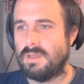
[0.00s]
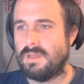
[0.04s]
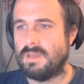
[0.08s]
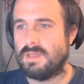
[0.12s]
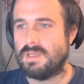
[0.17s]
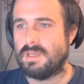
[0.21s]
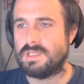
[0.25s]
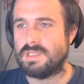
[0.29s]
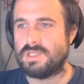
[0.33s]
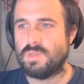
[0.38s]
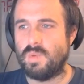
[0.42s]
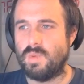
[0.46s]

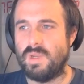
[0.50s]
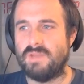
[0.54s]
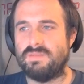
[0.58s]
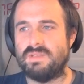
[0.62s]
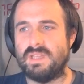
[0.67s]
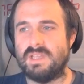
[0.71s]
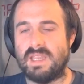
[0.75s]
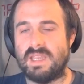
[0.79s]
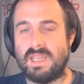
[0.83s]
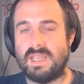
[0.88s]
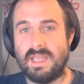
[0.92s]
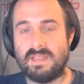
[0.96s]
So we have to
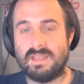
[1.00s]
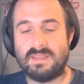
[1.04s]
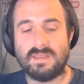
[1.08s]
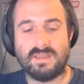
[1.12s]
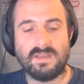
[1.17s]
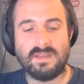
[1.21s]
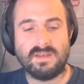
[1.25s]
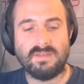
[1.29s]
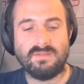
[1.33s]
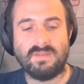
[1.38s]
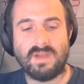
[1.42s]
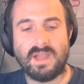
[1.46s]
get the
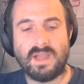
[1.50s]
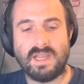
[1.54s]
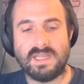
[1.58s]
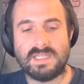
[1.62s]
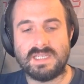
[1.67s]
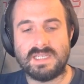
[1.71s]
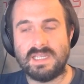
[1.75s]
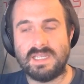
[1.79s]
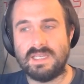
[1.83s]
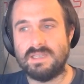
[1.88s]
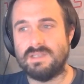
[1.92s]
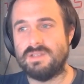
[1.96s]
device
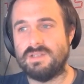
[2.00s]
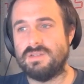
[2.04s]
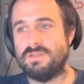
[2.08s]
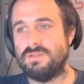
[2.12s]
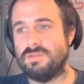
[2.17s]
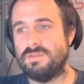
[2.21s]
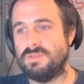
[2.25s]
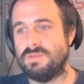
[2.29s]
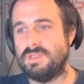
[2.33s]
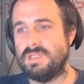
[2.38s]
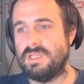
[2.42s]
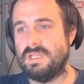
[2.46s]

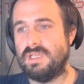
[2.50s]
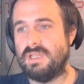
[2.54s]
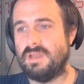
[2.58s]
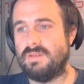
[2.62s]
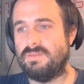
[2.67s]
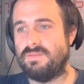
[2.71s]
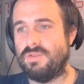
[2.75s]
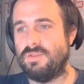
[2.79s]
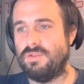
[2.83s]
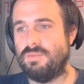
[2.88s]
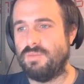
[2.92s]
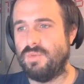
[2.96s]
into
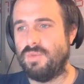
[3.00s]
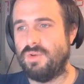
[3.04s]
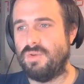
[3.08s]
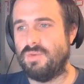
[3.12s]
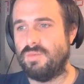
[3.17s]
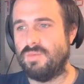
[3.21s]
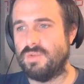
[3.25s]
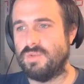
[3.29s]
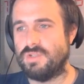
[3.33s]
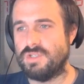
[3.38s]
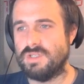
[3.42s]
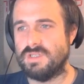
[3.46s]
DFU mode,
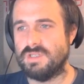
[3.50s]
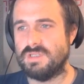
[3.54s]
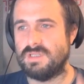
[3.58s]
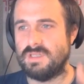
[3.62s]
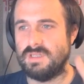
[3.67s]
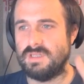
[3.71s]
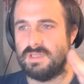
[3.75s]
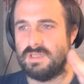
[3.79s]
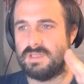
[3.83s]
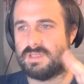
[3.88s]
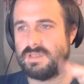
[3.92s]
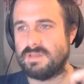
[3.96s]
which is
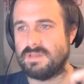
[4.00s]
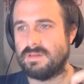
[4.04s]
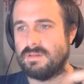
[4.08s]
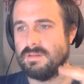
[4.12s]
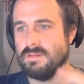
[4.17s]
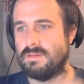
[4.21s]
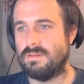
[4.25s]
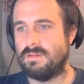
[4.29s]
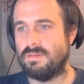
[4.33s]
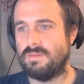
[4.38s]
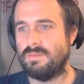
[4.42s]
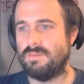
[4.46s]
this
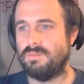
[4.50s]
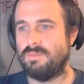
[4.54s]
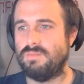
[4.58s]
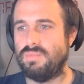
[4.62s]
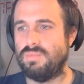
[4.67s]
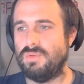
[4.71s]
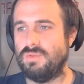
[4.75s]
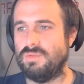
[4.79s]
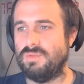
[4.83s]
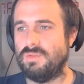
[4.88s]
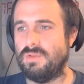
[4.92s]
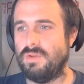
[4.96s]

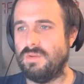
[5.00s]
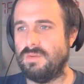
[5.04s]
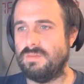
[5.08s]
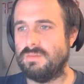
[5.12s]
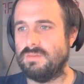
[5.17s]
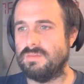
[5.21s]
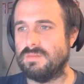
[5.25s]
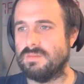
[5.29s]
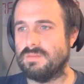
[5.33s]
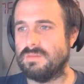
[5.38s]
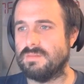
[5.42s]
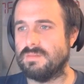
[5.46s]
bootload
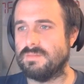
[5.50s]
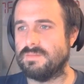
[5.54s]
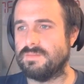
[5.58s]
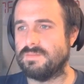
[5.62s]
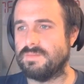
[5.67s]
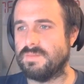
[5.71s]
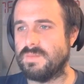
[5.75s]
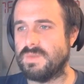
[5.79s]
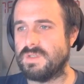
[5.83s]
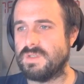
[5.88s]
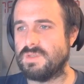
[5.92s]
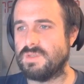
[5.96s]

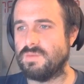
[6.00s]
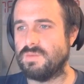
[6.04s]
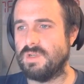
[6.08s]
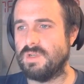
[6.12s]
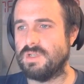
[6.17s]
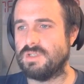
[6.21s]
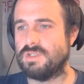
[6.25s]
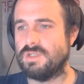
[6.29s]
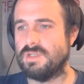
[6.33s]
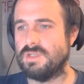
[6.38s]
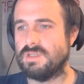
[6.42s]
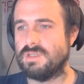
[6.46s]

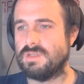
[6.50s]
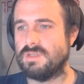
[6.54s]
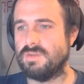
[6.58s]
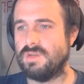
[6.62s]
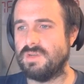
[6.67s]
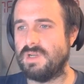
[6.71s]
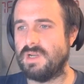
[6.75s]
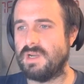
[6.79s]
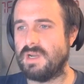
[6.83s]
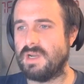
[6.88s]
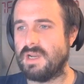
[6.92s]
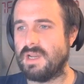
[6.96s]
switch. And so
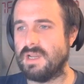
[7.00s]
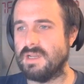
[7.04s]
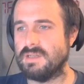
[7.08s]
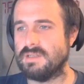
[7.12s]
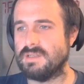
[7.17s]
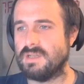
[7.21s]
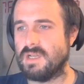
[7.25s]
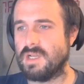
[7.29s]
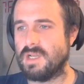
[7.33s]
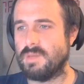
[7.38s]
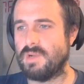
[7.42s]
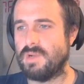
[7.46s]
here I kind of
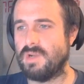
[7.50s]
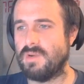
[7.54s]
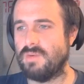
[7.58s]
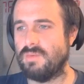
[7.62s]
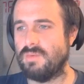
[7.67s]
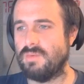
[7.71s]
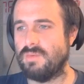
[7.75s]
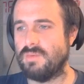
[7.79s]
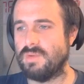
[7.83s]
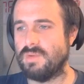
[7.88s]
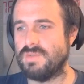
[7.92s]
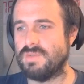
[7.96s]
talk about
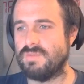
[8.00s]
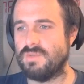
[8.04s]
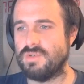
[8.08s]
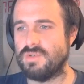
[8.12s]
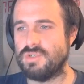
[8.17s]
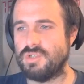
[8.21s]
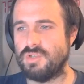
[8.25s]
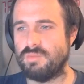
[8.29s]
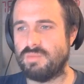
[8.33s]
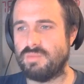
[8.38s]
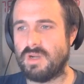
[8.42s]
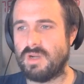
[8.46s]
which version
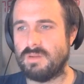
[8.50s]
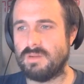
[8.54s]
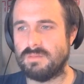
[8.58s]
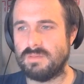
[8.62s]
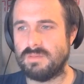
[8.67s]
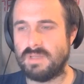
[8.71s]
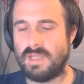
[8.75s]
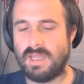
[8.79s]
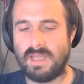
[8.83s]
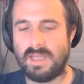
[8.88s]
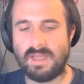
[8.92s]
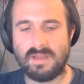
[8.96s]
you probably
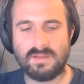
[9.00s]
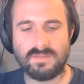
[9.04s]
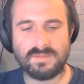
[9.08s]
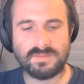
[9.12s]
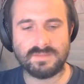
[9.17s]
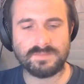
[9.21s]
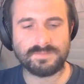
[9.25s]
have,